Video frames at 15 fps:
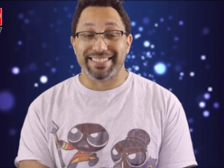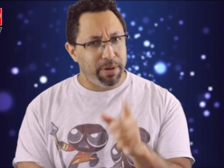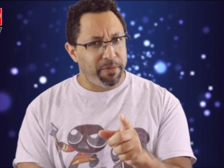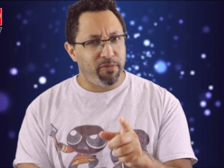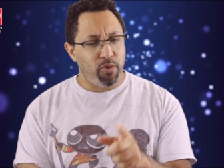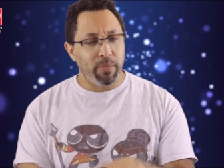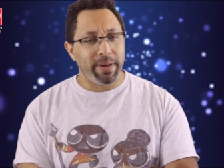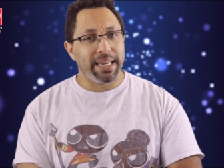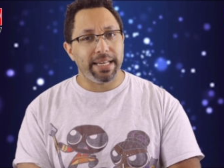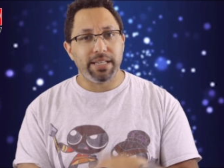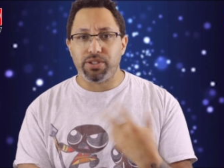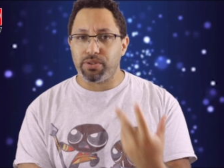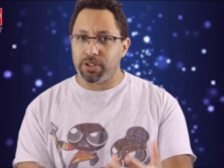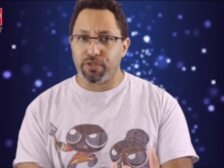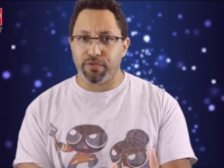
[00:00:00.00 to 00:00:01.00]
But before we get
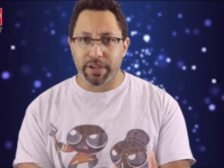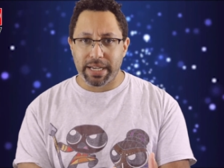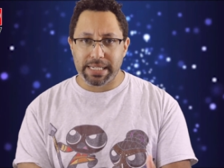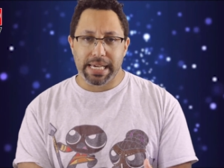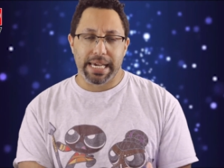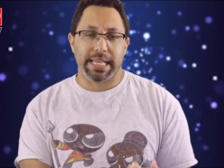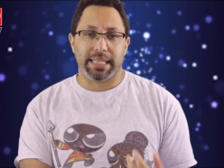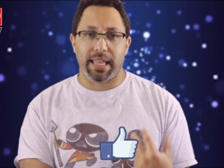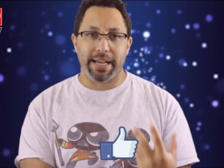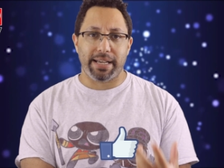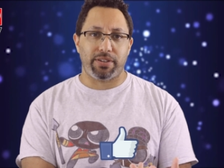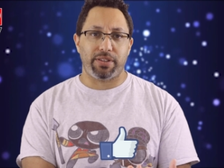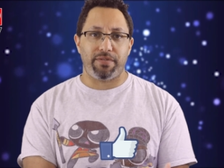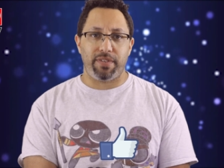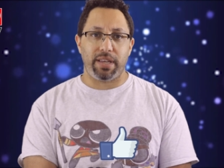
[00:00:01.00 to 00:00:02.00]
into it, don't forget to hit like
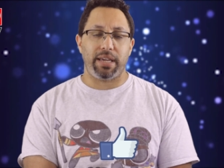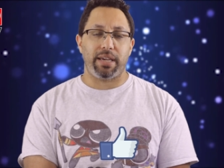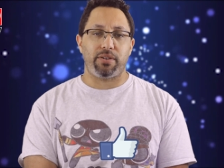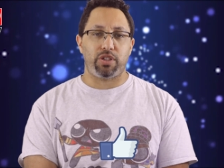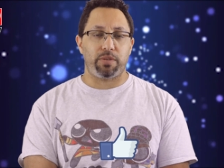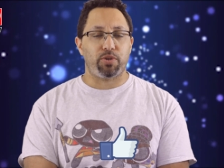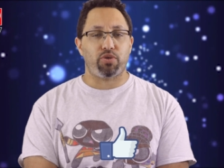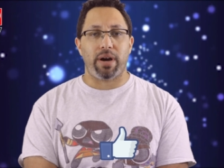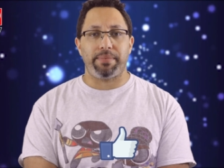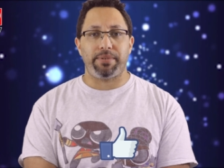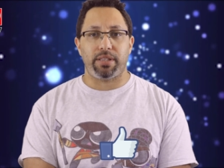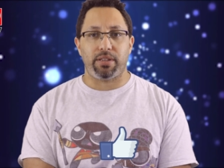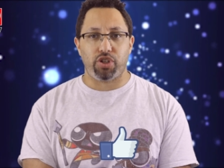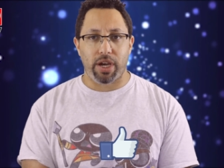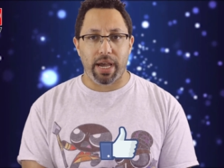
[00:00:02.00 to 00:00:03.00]
on the video, subscribe
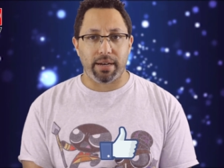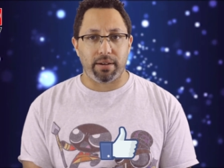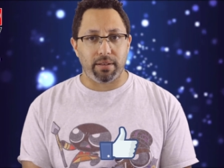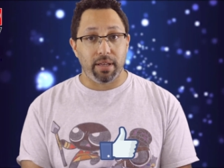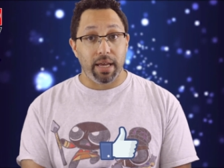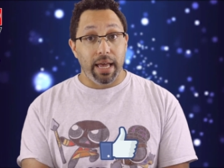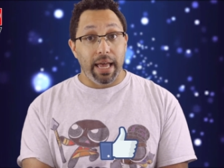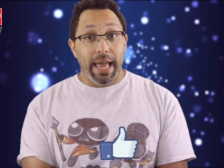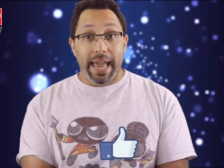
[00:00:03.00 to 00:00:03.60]
to the channel,